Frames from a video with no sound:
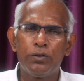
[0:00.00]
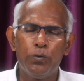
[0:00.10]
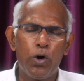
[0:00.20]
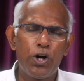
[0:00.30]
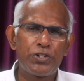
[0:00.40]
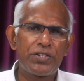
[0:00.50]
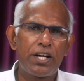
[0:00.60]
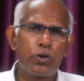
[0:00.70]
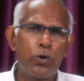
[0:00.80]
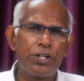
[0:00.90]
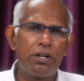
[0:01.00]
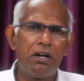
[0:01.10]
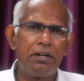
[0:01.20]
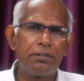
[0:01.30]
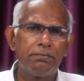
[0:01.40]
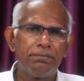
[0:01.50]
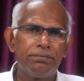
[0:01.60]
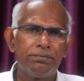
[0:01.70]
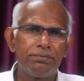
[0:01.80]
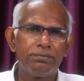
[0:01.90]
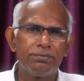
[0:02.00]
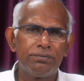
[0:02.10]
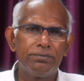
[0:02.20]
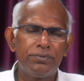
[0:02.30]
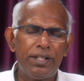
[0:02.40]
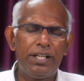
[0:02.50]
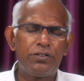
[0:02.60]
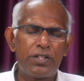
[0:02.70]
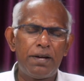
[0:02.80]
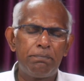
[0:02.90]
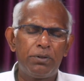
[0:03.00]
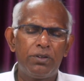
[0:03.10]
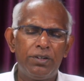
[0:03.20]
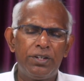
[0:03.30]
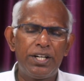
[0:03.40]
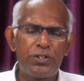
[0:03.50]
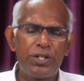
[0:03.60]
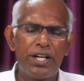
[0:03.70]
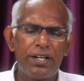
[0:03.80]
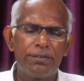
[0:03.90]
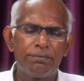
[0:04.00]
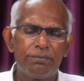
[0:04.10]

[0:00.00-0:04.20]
wars are going on. An example Russia.